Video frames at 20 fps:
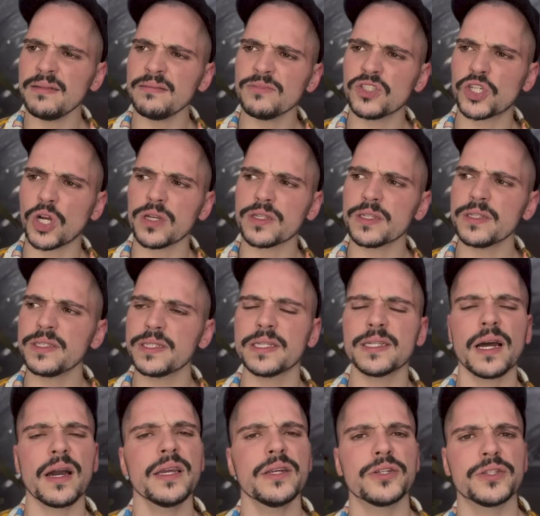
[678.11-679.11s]
Jocelyn's
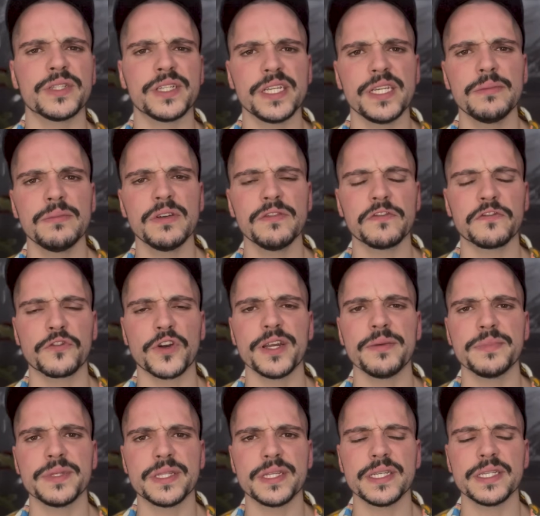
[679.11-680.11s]
entire team
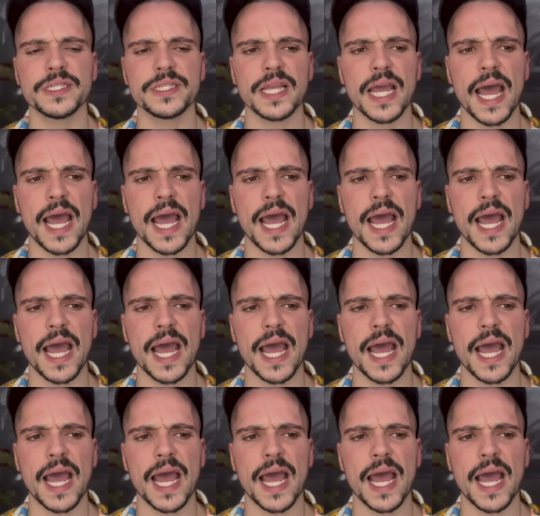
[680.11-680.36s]
frames this